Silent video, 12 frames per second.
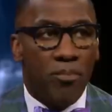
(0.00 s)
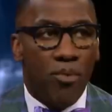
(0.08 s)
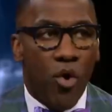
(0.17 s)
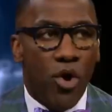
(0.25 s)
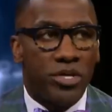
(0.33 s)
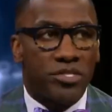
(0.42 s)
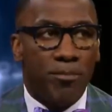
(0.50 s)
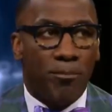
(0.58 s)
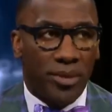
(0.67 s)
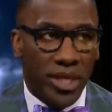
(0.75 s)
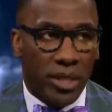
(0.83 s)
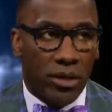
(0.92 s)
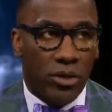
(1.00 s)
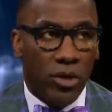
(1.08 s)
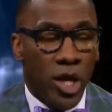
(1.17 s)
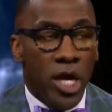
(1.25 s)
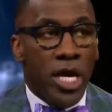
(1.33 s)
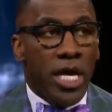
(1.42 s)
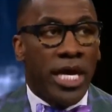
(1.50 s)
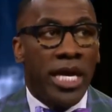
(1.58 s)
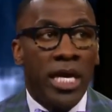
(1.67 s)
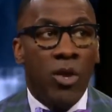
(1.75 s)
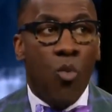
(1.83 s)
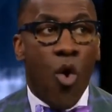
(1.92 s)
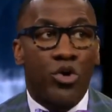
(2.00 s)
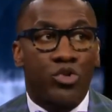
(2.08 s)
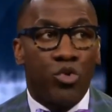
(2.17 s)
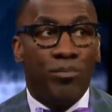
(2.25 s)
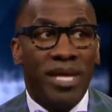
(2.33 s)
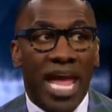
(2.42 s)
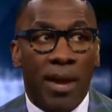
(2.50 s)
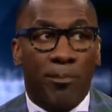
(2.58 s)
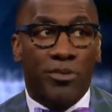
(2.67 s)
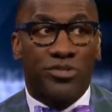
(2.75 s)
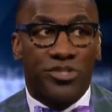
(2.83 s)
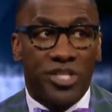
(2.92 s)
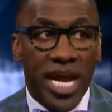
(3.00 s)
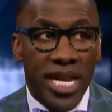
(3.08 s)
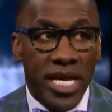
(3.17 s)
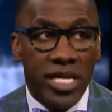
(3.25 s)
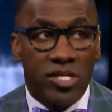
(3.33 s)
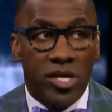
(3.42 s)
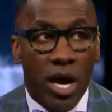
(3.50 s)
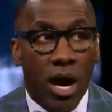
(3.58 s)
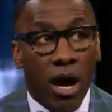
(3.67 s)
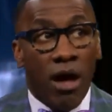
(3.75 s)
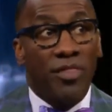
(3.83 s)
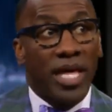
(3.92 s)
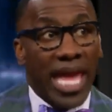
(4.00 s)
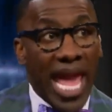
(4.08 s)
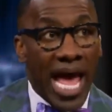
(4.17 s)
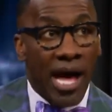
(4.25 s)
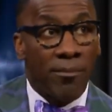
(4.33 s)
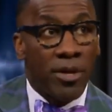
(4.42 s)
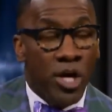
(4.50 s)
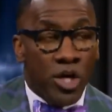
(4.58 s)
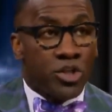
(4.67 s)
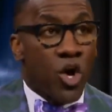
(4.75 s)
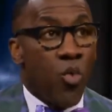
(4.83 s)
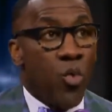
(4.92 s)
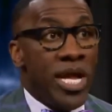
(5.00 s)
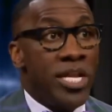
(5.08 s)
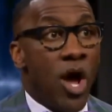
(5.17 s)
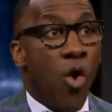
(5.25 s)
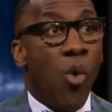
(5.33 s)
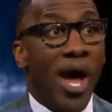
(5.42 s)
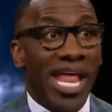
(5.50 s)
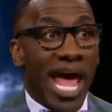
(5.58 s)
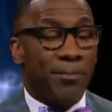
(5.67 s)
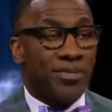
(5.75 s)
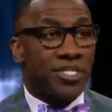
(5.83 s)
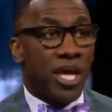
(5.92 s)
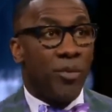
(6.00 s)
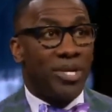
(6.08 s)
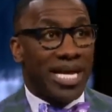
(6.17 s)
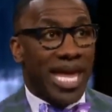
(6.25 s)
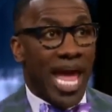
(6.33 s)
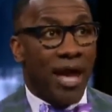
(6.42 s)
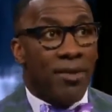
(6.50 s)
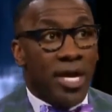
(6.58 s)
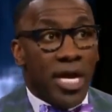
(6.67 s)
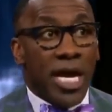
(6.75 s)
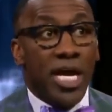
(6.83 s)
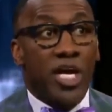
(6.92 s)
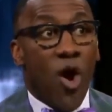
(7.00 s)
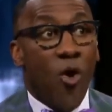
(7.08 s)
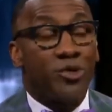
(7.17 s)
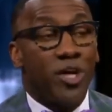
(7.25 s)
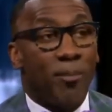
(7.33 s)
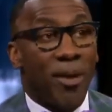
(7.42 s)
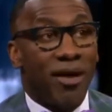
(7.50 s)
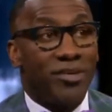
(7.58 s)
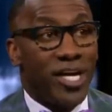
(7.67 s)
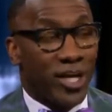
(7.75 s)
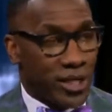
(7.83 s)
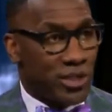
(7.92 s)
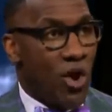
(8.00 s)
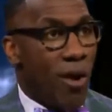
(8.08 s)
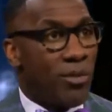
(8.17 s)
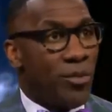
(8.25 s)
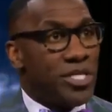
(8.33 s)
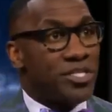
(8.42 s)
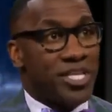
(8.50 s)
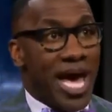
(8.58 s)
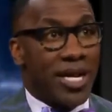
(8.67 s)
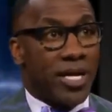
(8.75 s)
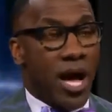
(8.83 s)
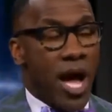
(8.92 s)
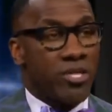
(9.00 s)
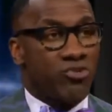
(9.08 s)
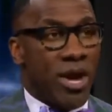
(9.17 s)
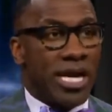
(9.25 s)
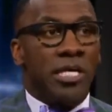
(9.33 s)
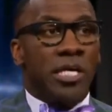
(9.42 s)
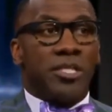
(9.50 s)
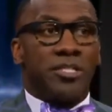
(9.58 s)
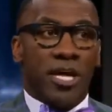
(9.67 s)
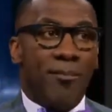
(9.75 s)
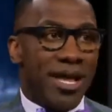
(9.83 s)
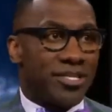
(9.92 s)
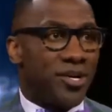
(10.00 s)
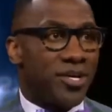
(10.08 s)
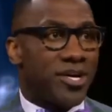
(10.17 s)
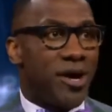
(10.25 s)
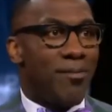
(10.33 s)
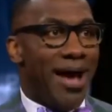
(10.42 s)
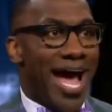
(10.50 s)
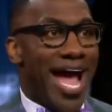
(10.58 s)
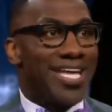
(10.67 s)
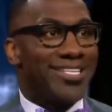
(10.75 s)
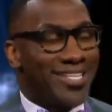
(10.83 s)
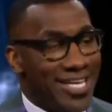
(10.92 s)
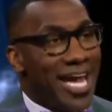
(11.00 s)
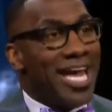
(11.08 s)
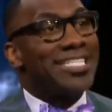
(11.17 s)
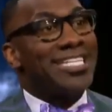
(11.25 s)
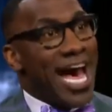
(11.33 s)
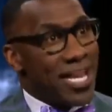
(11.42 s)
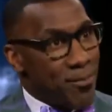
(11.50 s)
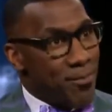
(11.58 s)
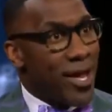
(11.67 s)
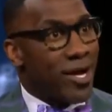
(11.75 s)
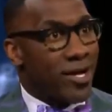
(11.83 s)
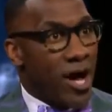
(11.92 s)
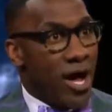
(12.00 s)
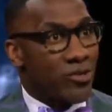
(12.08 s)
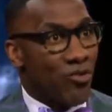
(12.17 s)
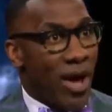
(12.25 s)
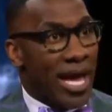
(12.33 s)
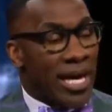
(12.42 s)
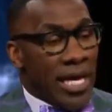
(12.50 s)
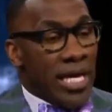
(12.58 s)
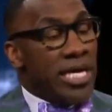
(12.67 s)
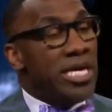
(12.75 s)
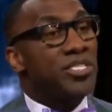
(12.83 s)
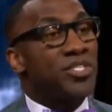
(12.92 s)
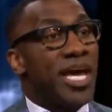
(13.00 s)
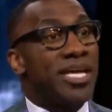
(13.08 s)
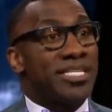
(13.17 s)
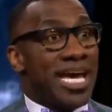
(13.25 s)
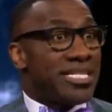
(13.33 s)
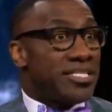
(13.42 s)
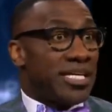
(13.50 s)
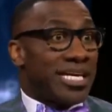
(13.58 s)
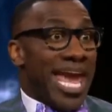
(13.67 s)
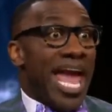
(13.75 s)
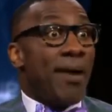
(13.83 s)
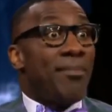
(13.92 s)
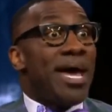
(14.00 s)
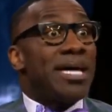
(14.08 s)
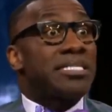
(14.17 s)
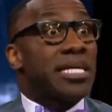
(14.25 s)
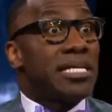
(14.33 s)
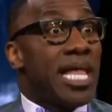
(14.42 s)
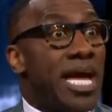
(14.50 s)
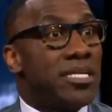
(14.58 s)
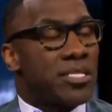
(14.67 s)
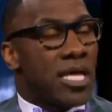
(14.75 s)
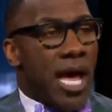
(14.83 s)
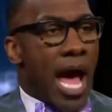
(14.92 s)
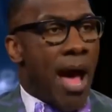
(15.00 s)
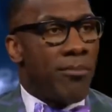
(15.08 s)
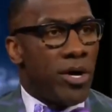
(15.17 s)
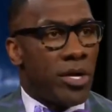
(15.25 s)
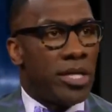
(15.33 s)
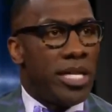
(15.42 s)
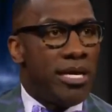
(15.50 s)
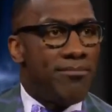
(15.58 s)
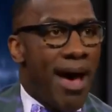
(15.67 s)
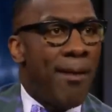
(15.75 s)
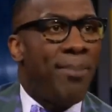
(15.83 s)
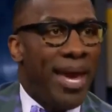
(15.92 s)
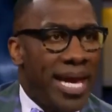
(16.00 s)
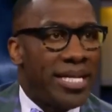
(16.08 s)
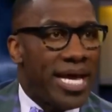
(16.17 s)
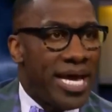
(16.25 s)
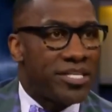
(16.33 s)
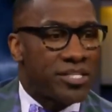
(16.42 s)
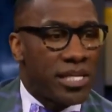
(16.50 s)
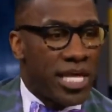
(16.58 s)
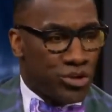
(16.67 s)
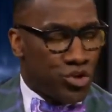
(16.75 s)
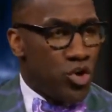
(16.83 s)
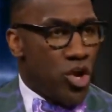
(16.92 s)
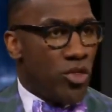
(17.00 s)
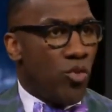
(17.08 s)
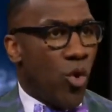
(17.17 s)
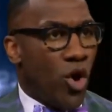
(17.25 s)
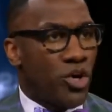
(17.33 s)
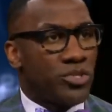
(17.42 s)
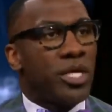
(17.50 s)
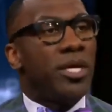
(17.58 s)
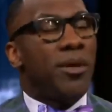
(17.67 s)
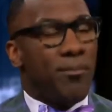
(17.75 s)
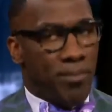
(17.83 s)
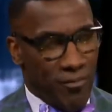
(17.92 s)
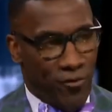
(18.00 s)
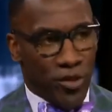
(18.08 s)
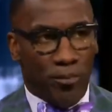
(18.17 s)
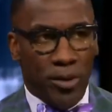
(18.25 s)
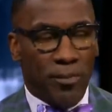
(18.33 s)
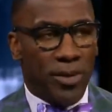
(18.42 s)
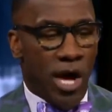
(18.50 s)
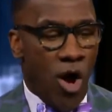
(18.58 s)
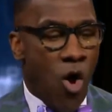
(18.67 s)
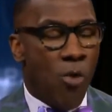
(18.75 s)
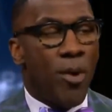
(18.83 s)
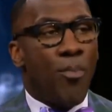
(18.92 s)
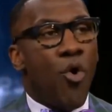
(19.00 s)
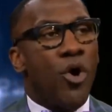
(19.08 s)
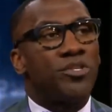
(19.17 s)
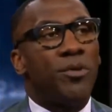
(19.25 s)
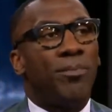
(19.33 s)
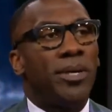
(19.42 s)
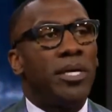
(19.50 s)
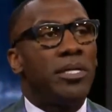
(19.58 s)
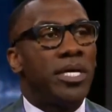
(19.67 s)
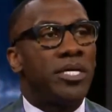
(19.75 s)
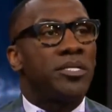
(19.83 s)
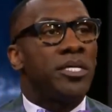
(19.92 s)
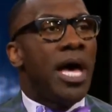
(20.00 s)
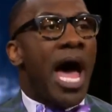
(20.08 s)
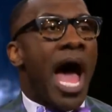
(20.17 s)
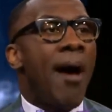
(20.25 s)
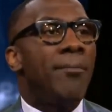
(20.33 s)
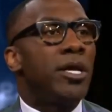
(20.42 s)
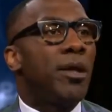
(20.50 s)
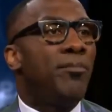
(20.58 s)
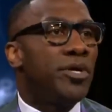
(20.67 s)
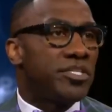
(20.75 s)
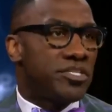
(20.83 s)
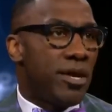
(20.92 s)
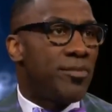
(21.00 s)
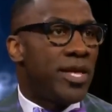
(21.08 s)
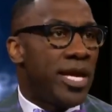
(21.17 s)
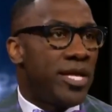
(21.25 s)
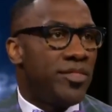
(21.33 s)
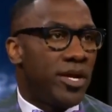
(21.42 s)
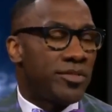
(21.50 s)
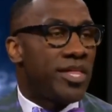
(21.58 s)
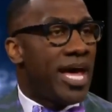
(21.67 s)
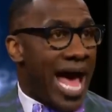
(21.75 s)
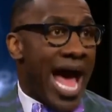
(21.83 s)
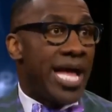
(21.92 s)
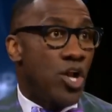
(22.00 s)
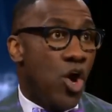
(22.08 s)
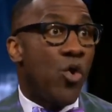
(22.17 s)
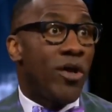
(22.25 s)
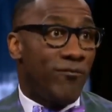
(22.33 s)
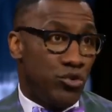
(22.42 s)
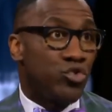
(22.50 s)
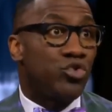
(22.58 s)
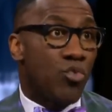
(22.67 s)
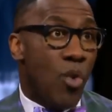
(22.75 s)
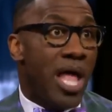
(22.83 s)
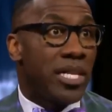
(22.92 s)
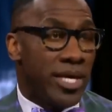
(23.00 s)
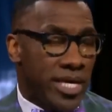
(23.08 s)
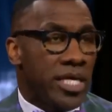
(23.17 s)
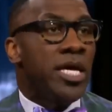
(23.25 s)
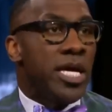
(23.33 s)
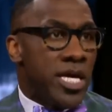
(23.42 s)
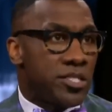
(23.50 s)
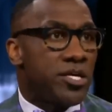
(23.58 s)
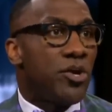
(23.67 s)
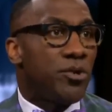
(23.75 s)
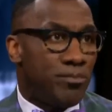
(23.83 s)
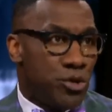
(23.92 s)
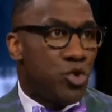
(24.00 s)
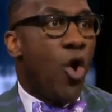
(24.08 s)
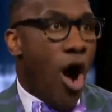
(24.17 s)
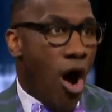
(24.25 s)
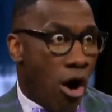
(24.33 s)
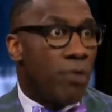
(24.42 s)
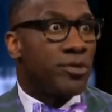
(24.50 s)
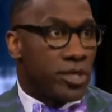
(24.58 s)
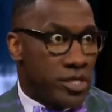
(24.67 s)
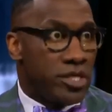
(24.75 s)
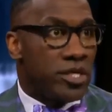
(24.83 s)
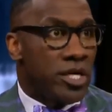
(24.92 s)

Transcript: poison pill. He wants to be a percentage of the cap. So we know what happens, Skip, with the cap. It goes up every year because normally when you sign a contract, somebody's going to come behind you and sign a bigger contract. He says as the cap escalates, I'm going to need my pay to escalate. So in other words, for the people at home, the poison pill is I'm going to put something in there that I know if you swallow it, it's going to do harm to you.